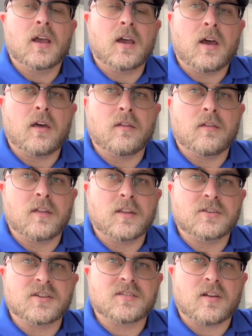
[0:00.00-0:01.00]
other than
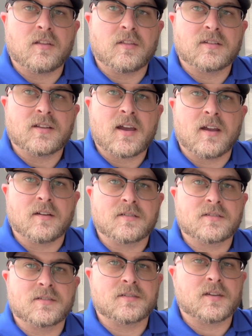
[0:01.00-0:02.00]
just on the tires.
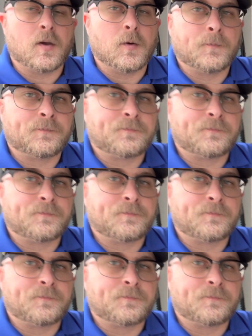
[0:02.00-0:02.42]
So